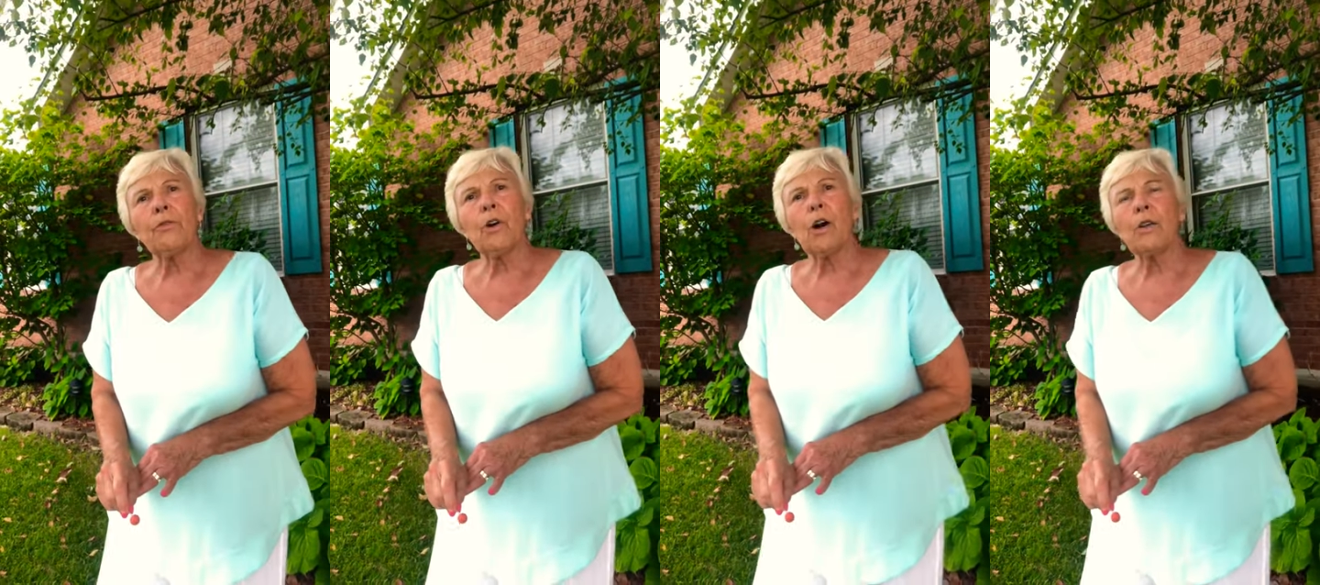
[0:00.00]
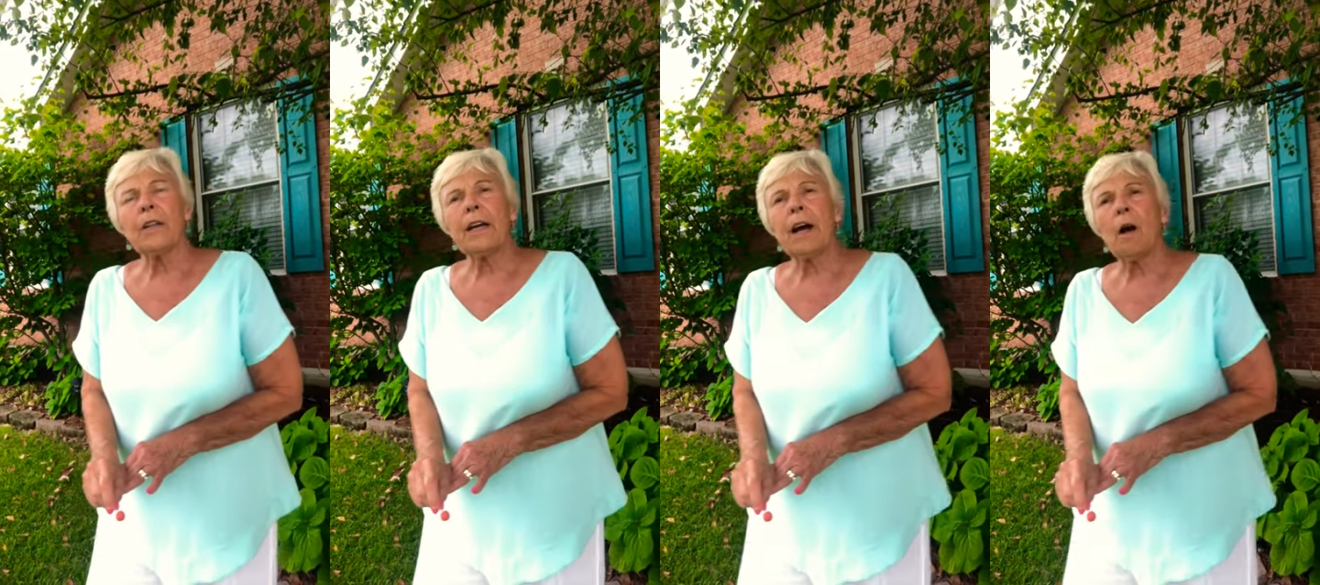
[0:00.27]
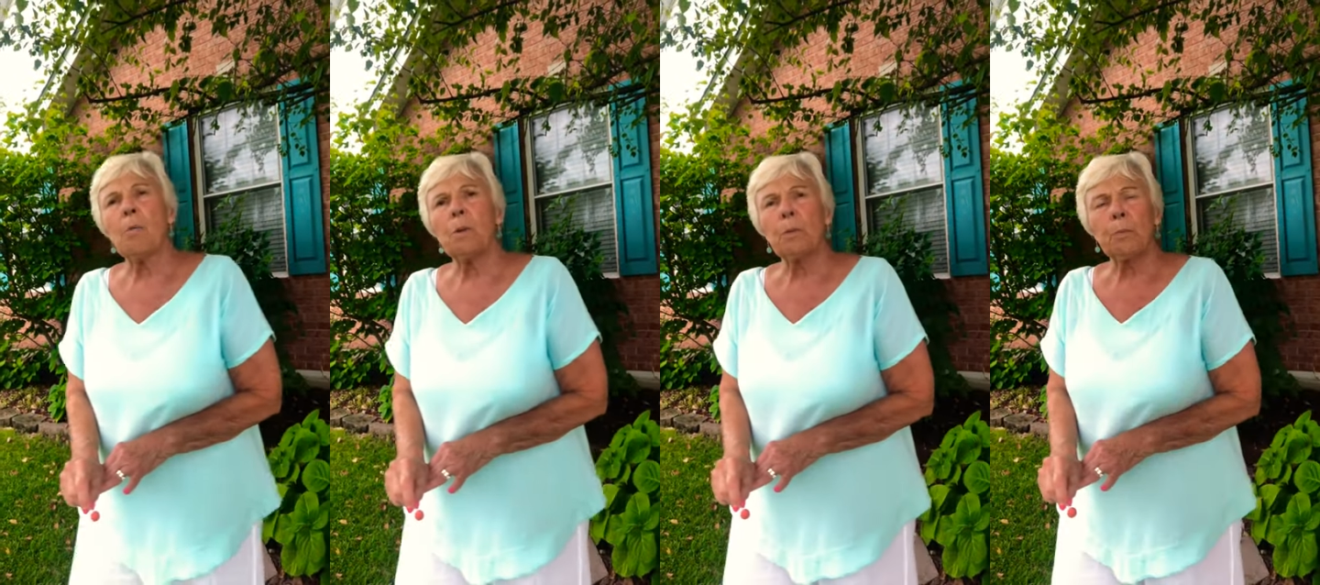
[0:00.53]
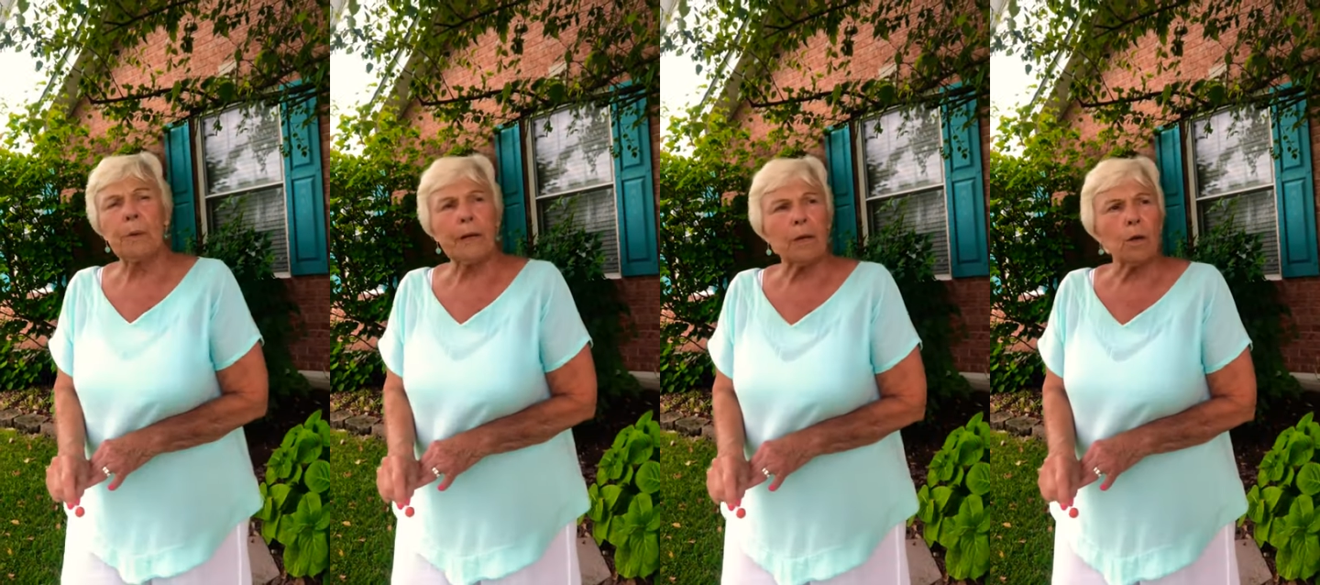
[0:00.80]
for the
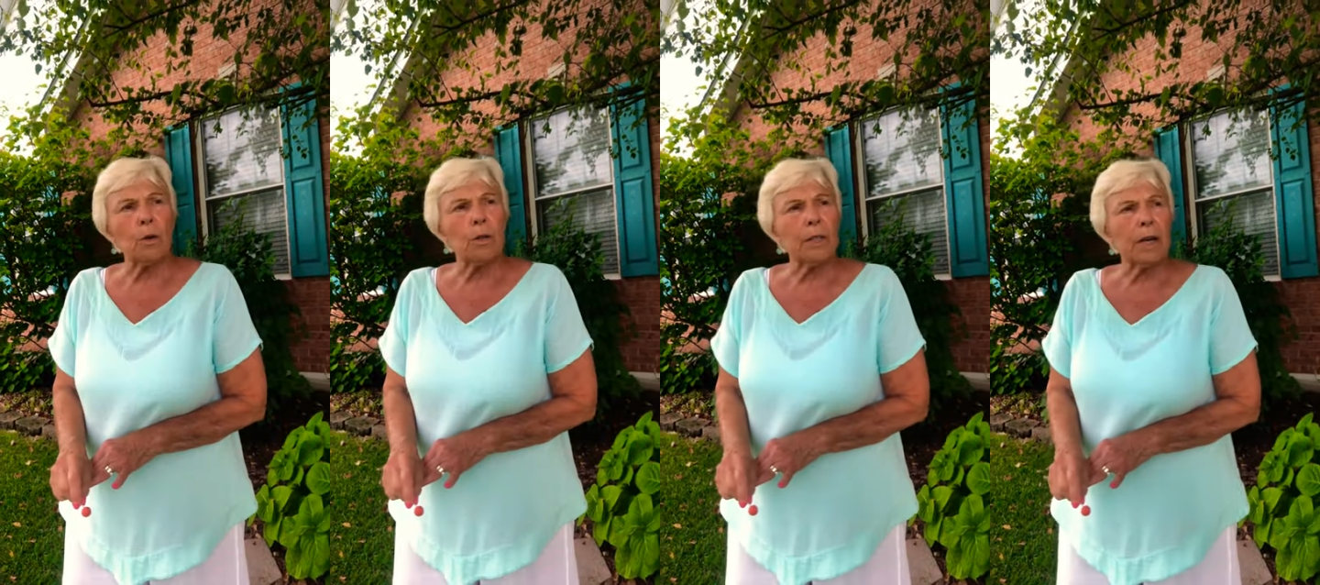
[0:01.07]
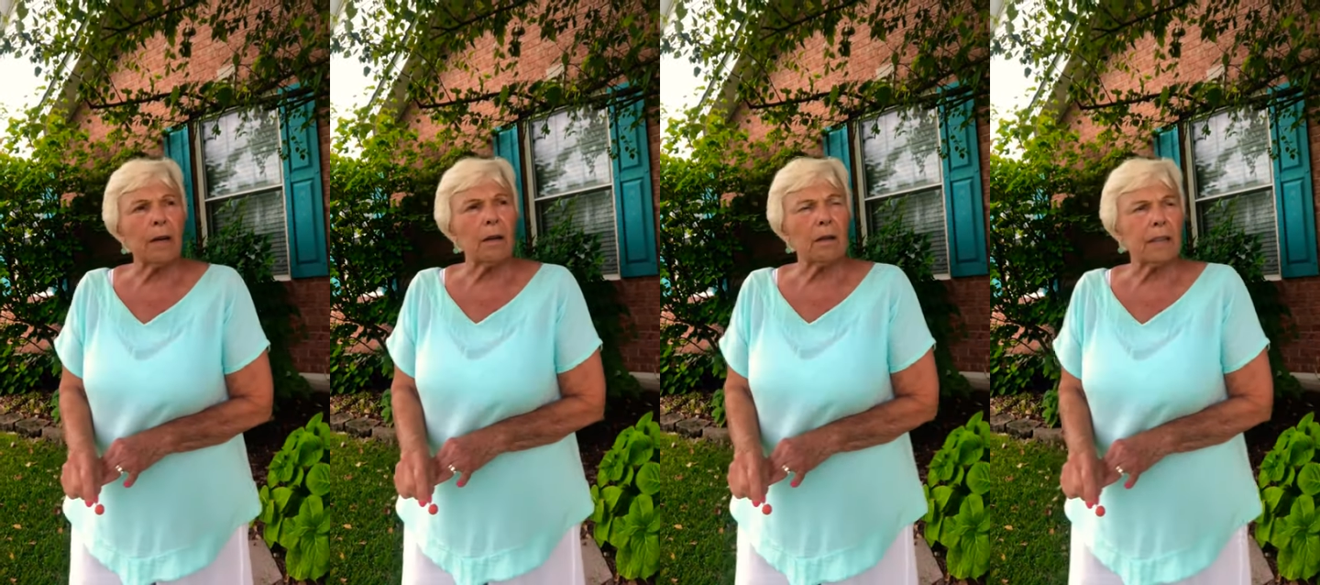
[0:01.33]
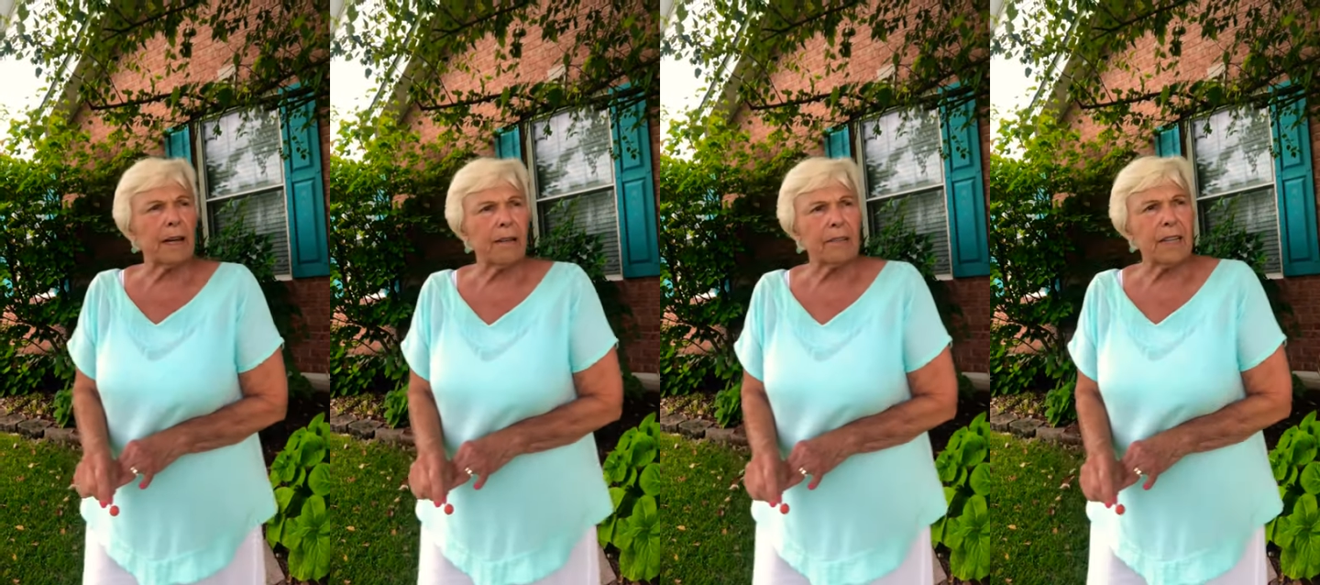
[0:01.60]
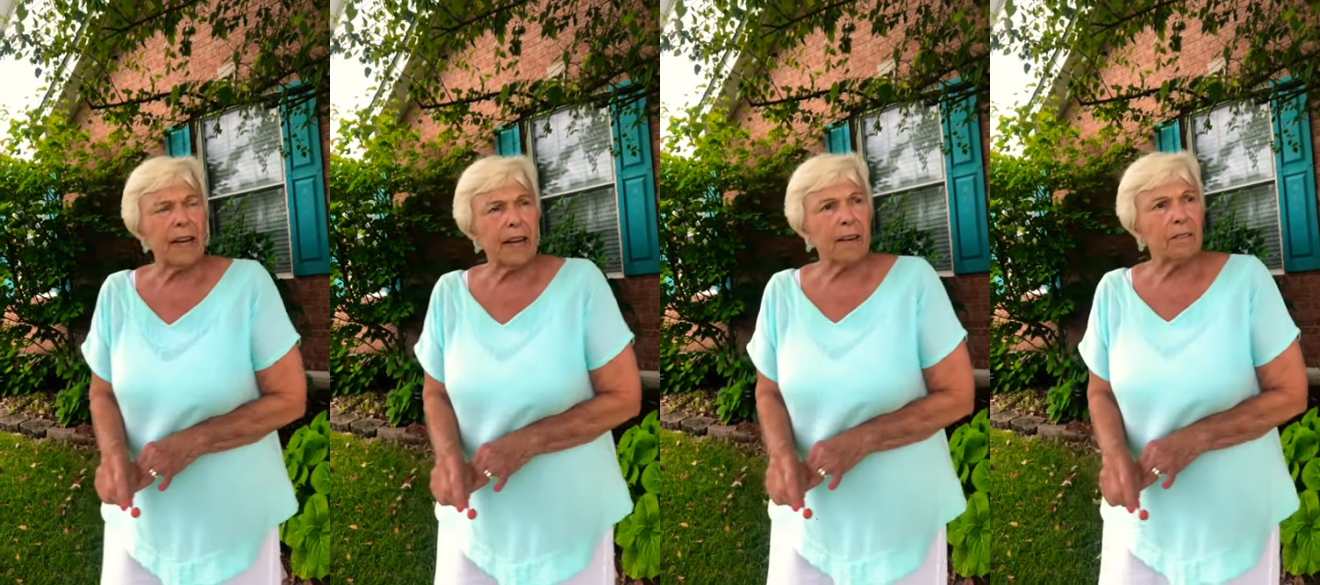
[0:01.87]
Albert Pick Hotel
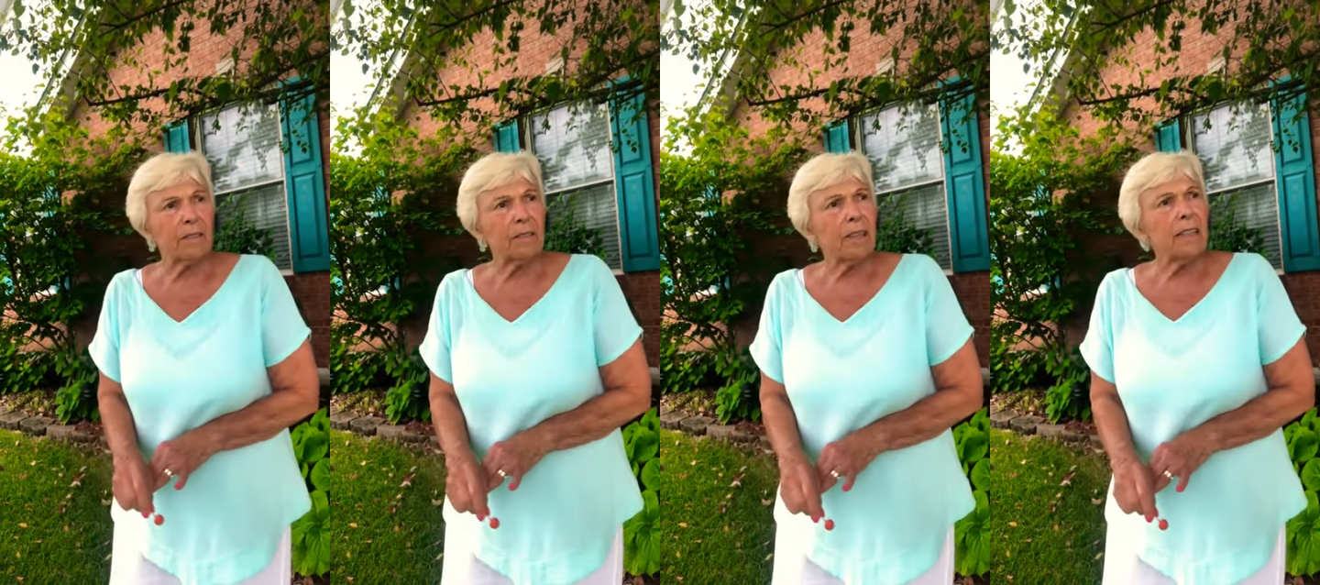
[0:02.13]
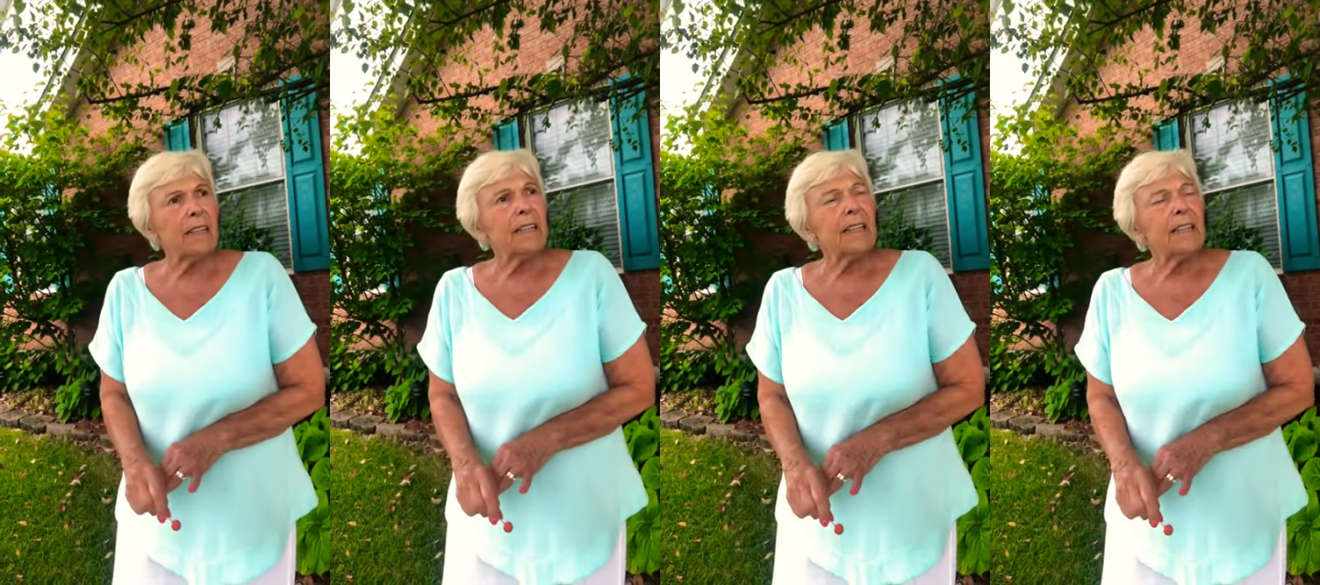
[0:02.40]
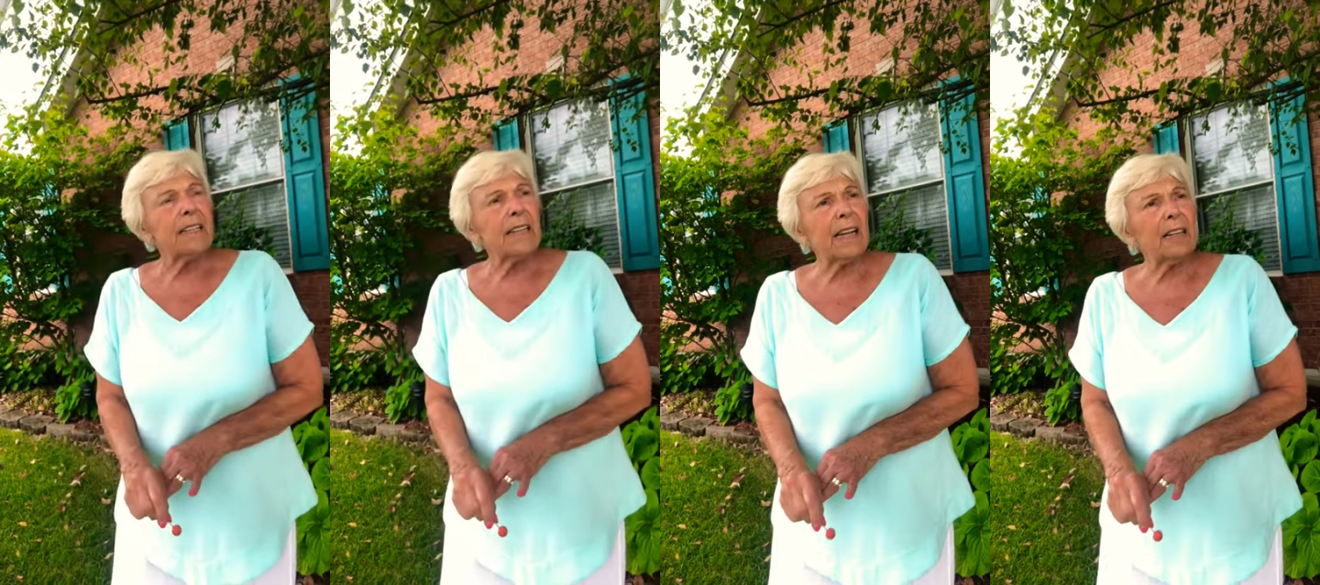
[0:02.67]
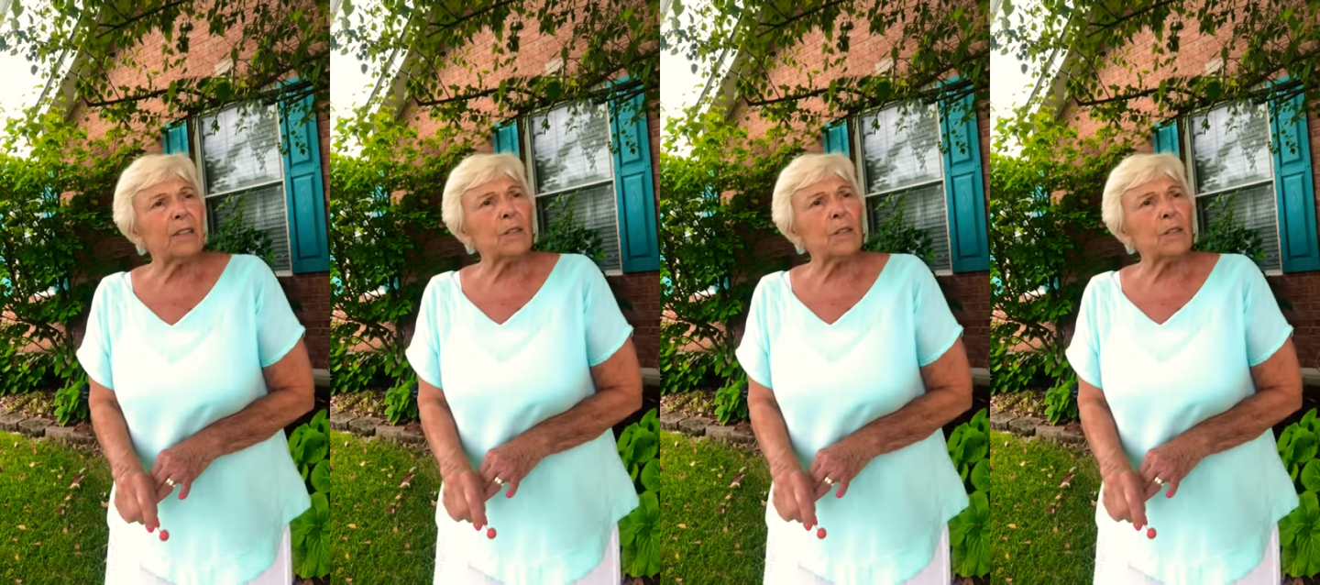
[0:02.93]
downtown St.